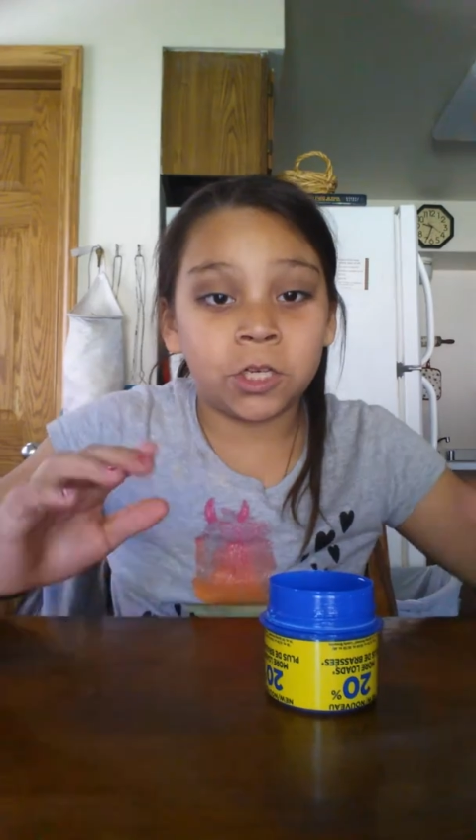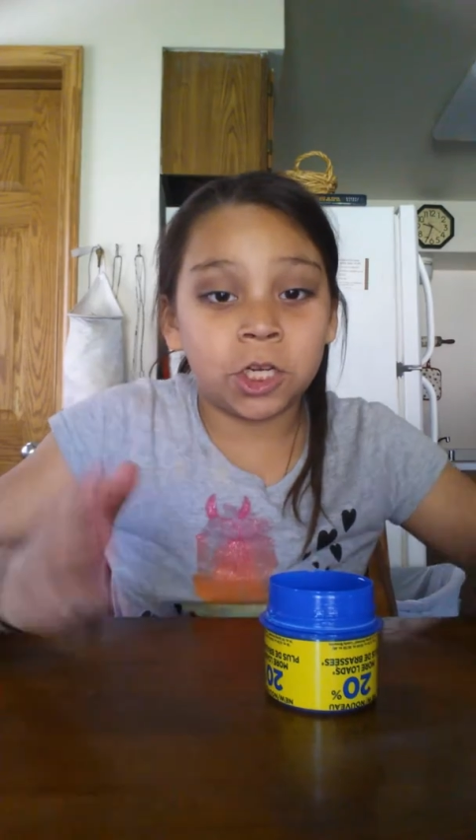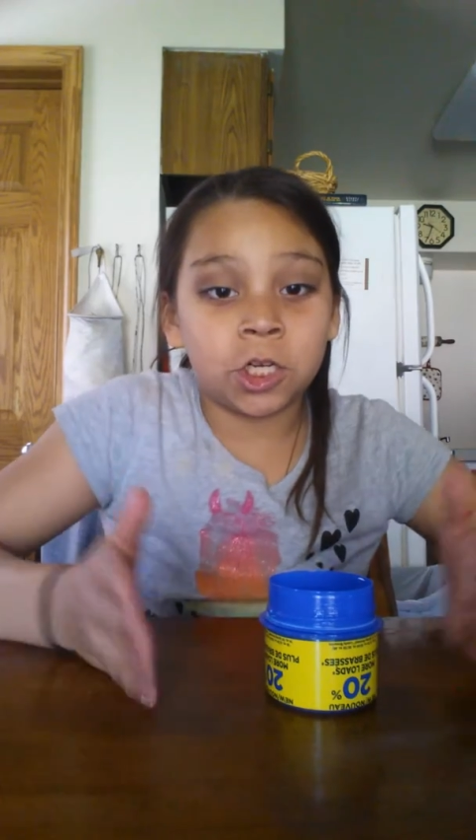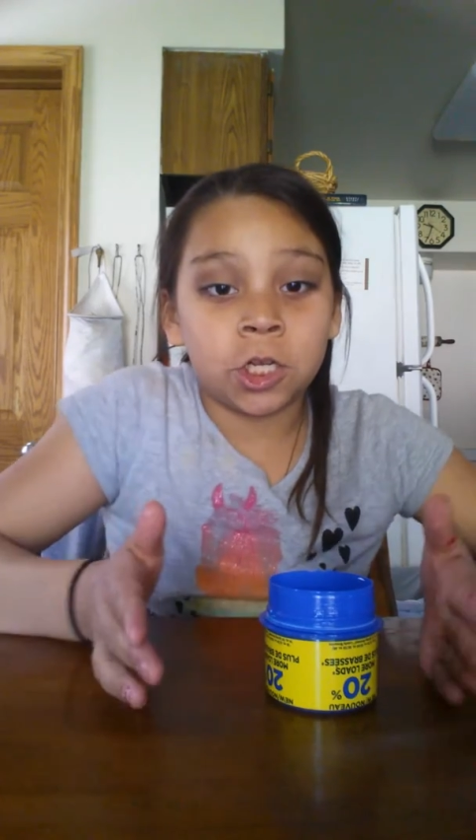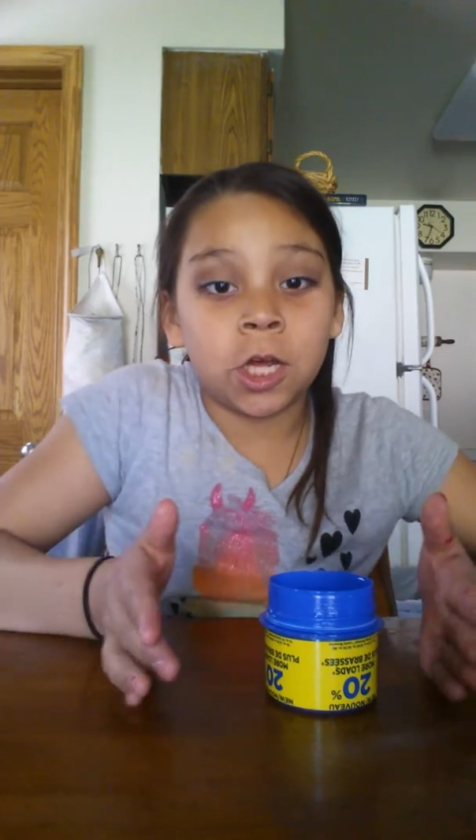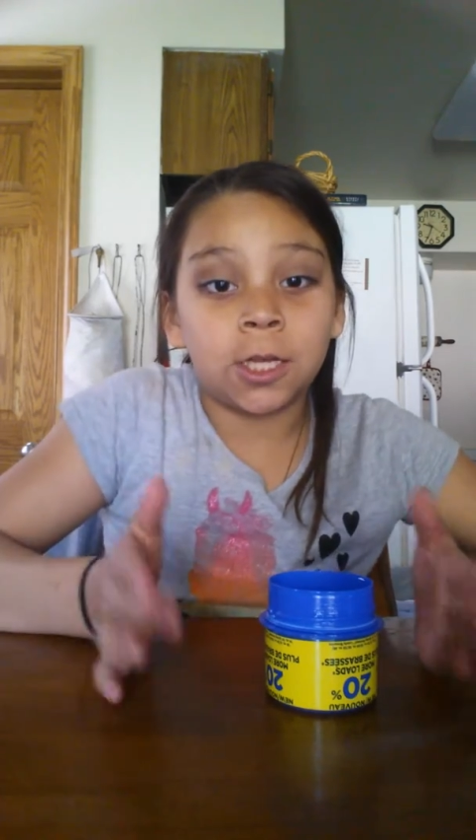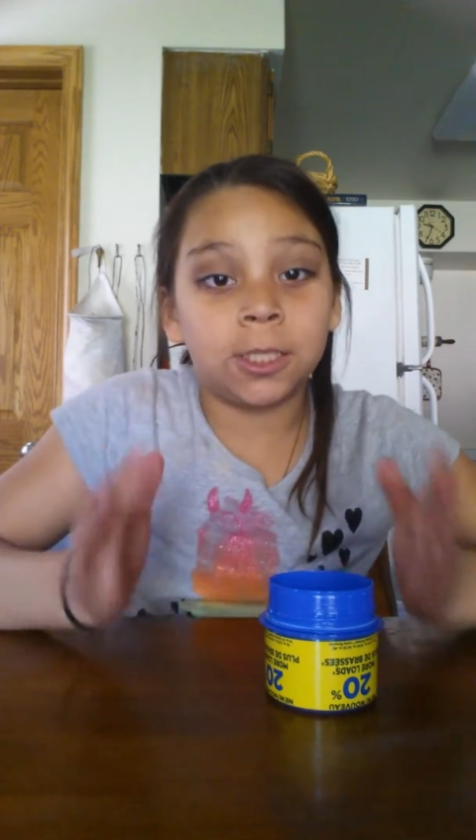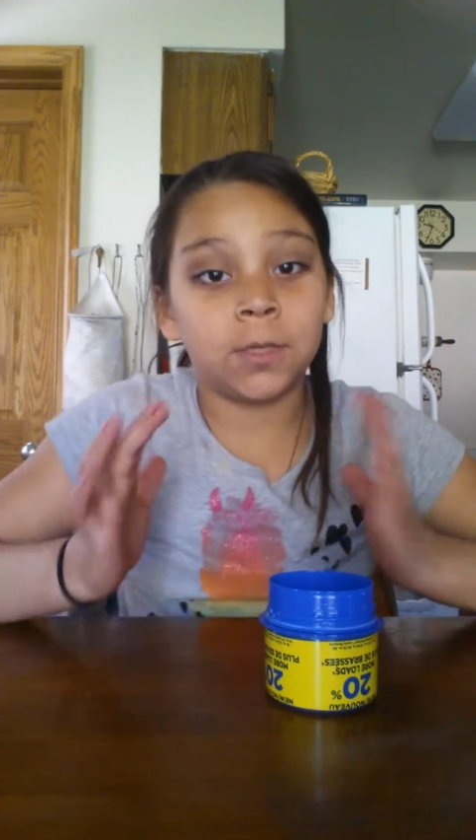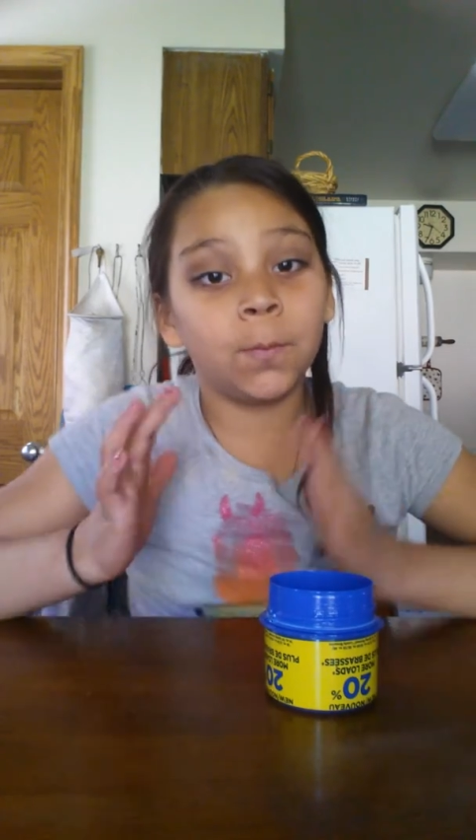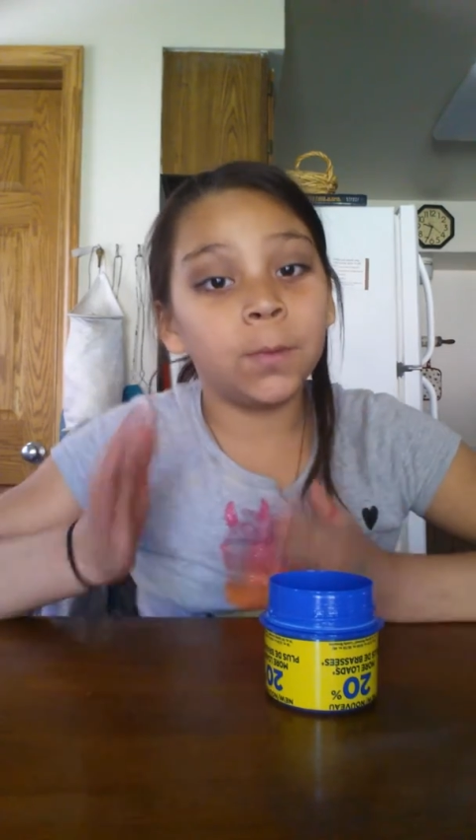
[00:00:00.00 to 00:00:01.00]
change the color
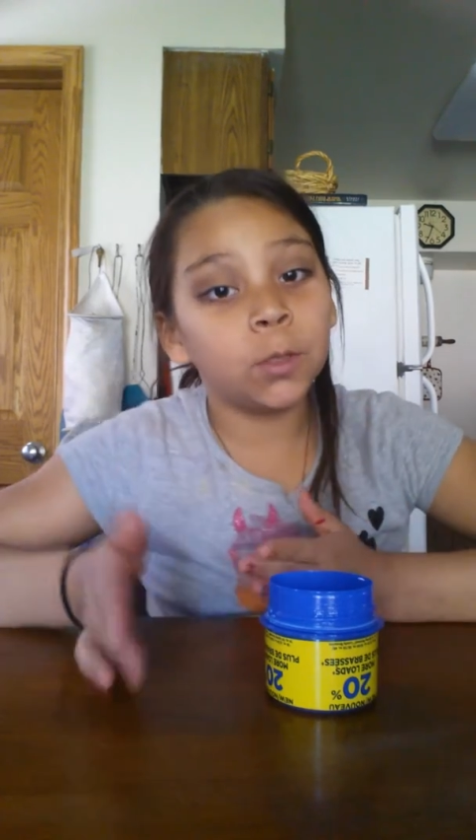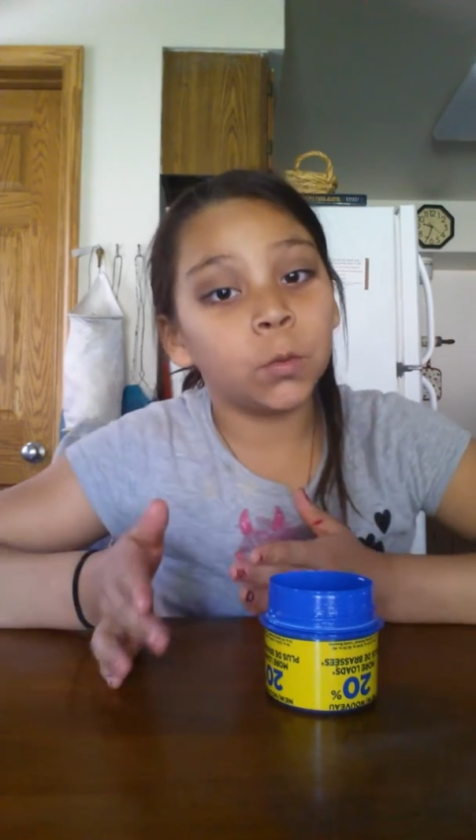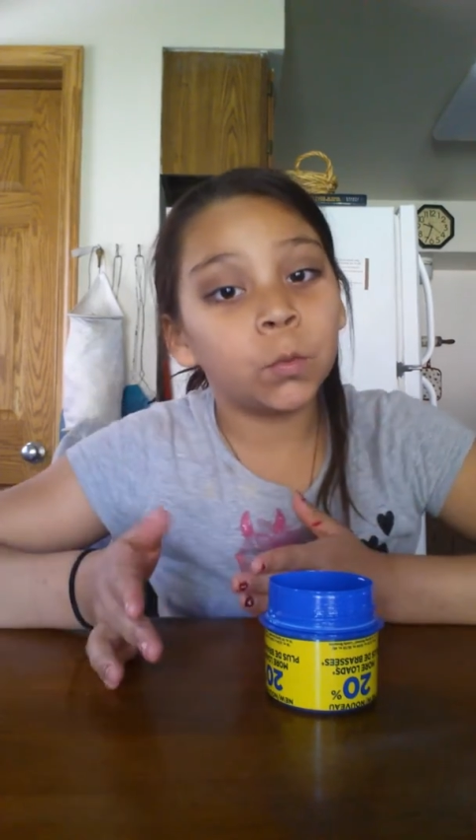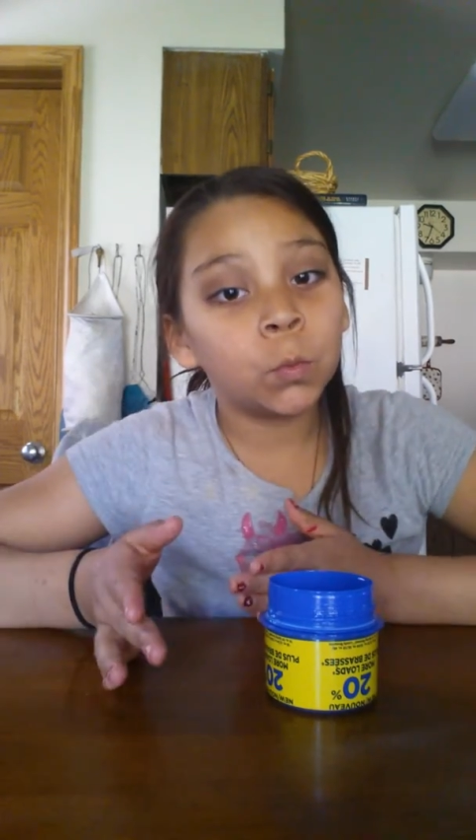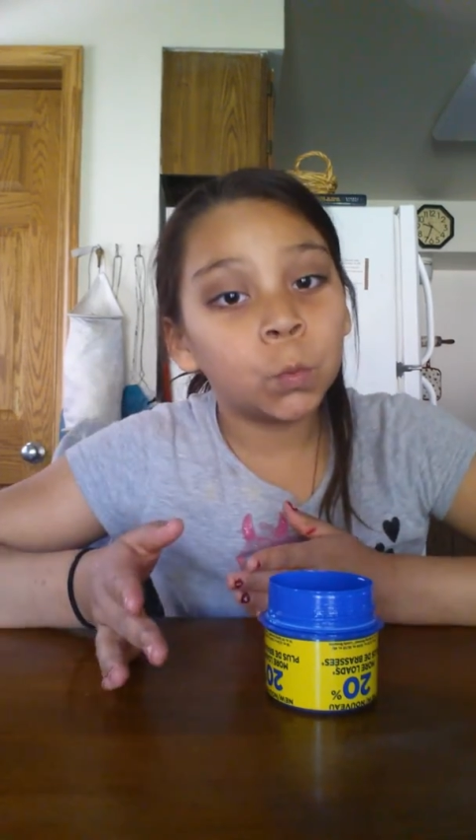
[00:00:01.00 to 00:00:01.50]
into blue.